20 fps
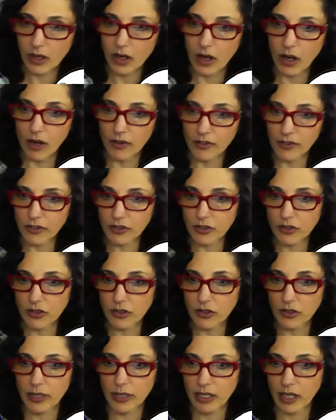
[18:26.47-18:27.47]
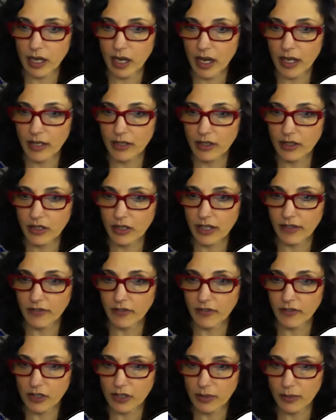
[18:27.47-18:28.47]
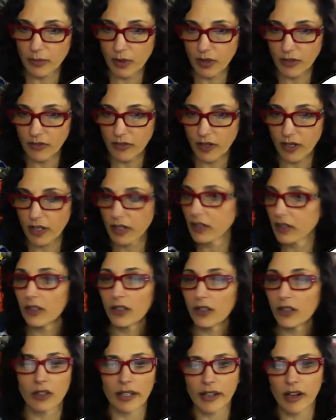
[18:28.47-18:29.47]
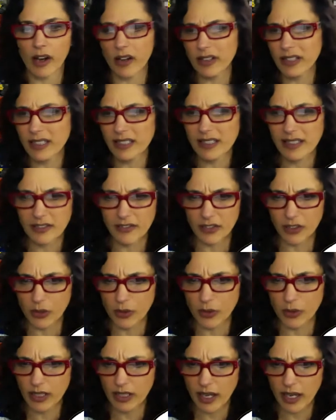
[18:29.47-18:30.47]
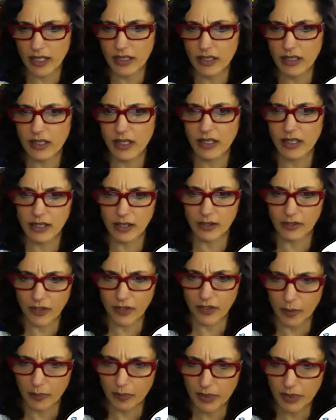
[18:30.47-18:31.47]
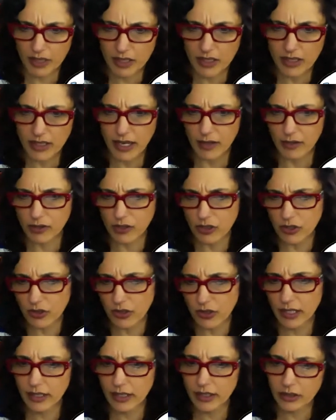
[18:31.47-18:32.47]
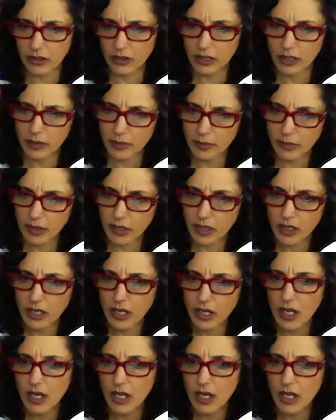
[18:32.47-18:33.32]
Author's quick guide to staying focused and motivated, you know, like all these different quick guides, self-help, business, how-to, Kindle, ebook,